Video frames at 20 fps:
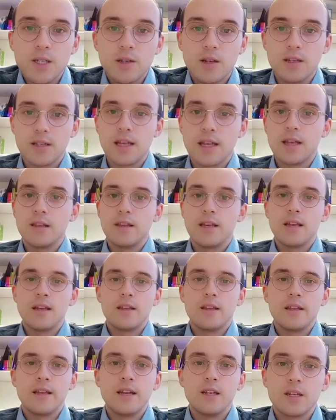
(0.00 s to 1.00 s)
because the
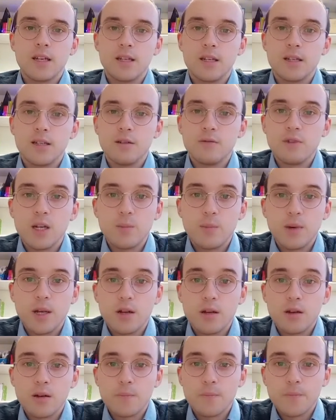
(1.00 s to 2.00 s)
NHS is a really
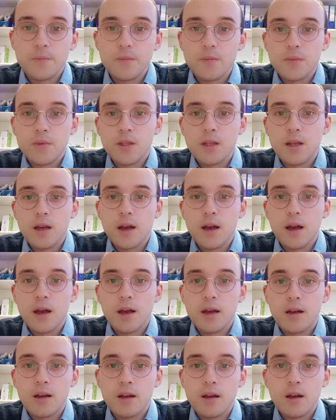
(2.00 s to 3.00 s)
big
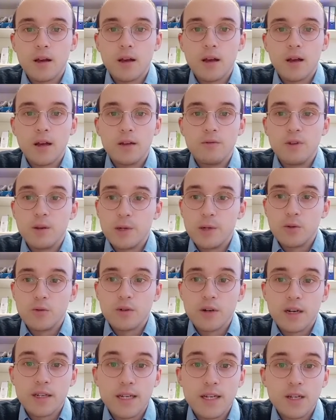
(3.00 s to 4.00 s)

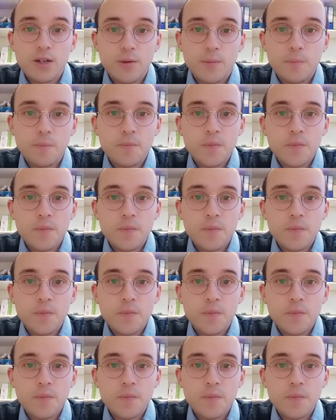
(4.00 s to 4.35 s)
organisation,